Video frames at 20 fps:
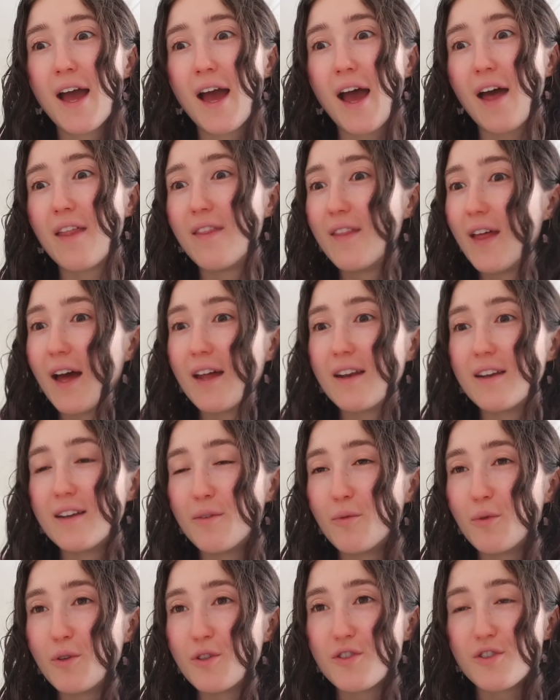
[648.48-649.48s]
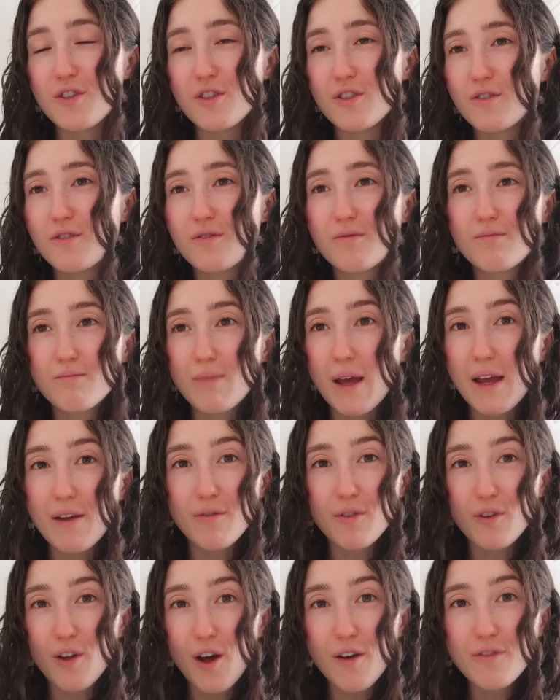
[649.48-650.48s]
and then it was just
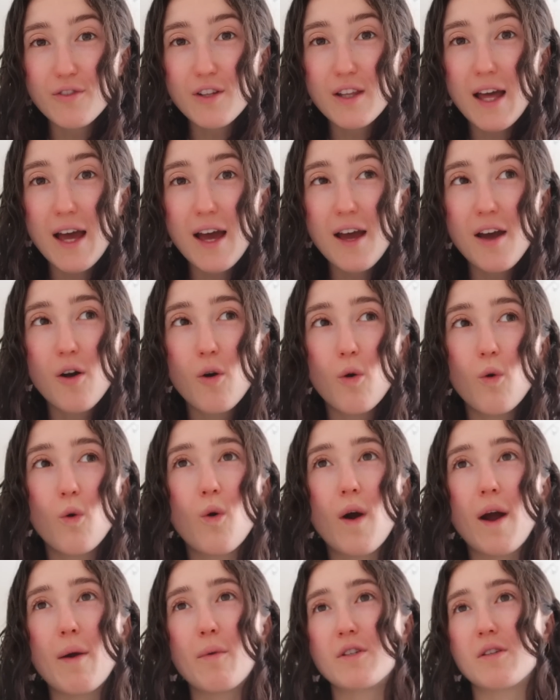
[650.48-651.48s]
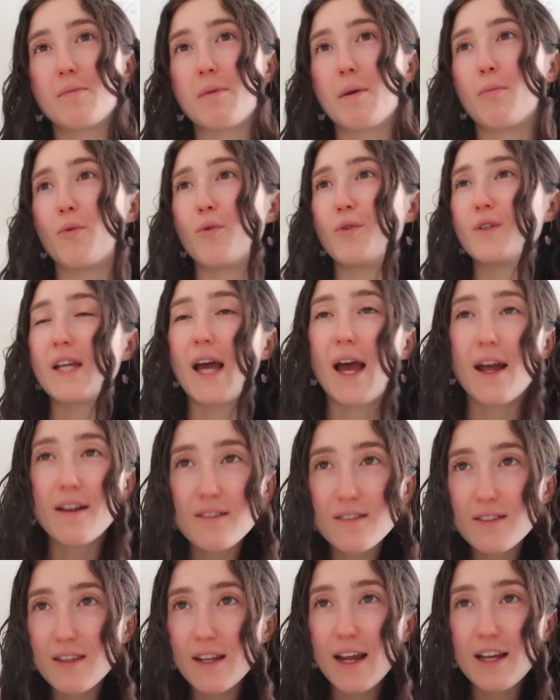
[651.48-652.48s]
painful after that, or I was a bit more
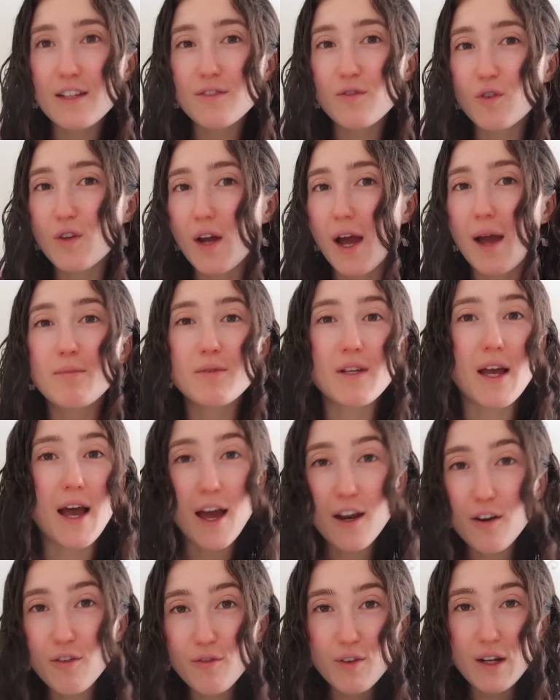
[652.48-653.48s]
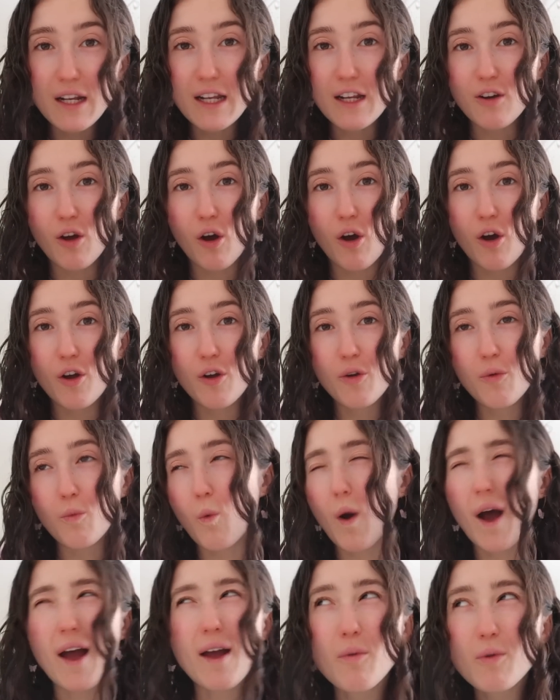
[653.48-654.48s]
tense the next few times. I don't really know
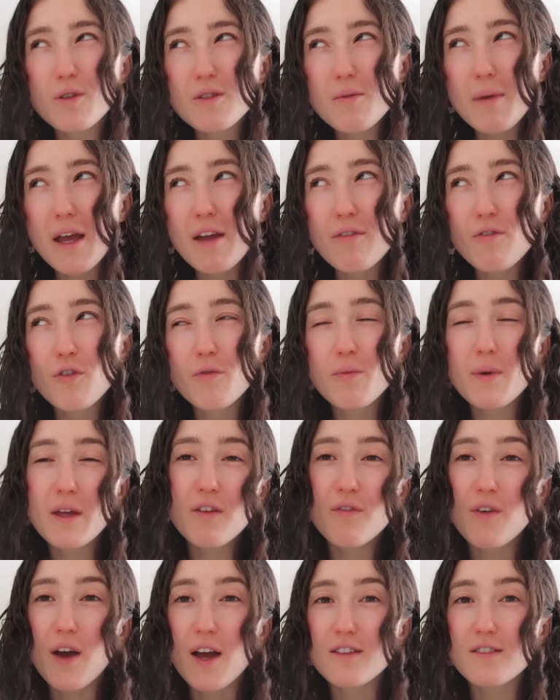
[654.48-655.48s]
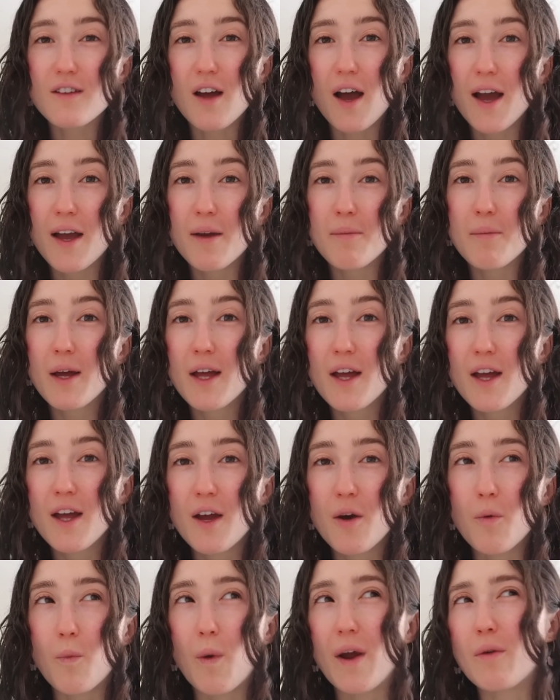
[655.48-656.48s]
why it wasn't painful for me the first time
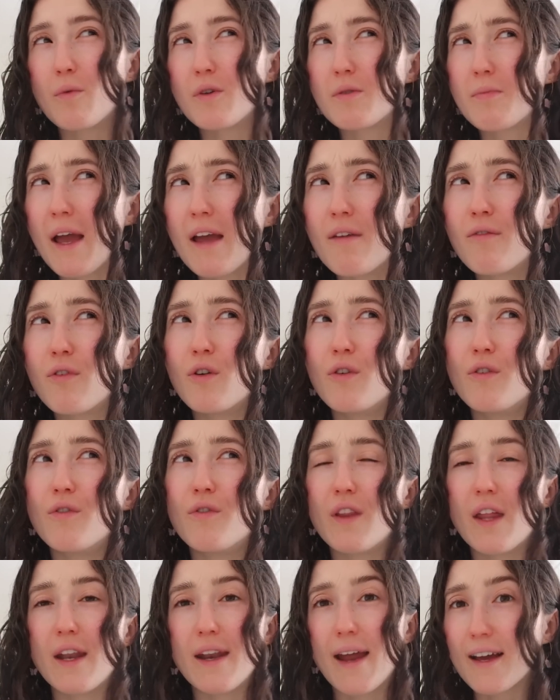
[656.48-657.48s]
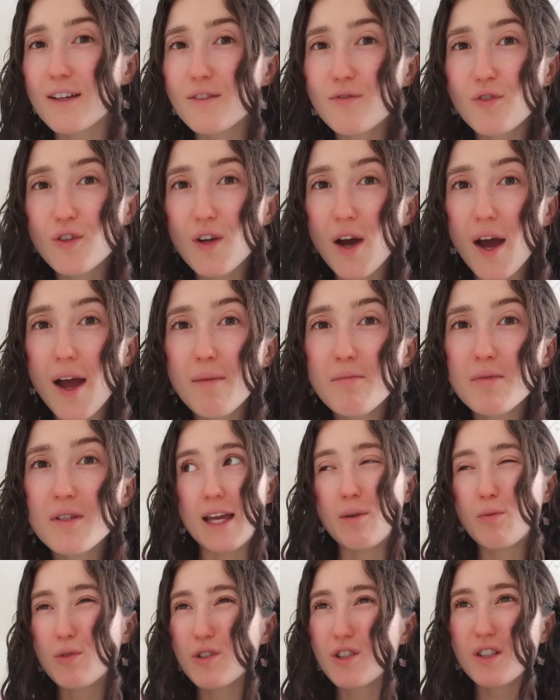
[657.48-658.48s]
when it was painful for the next few times.
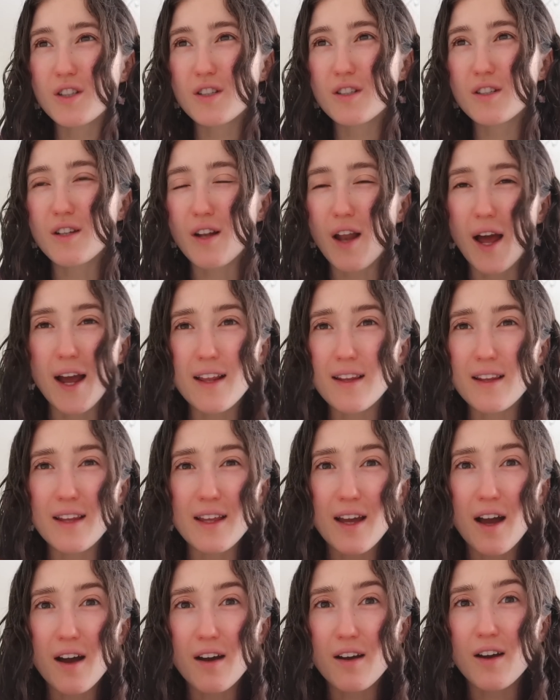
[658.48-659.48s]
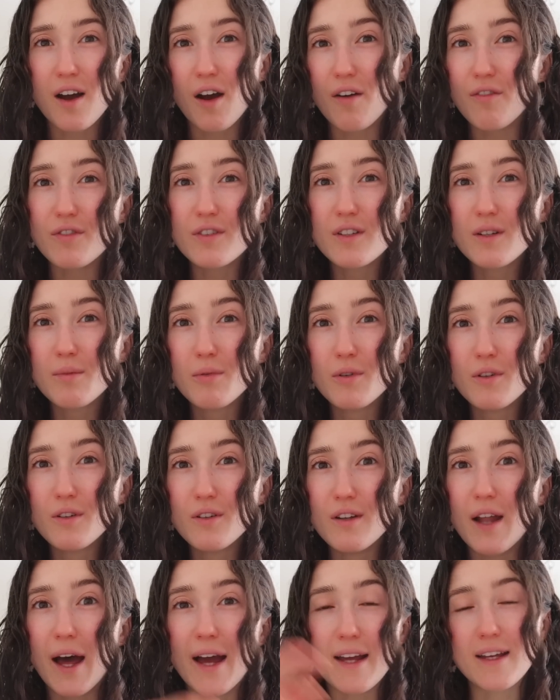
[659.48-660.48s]
It was just slightly
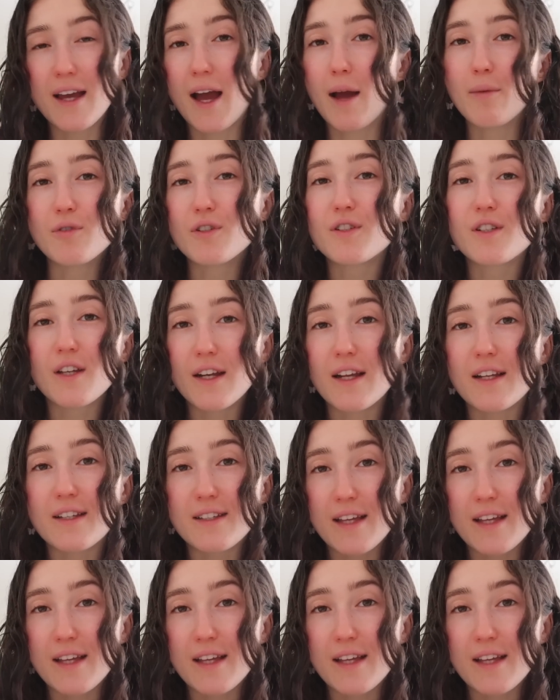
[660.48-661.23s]
uncomfortable. Like, I'm just gonna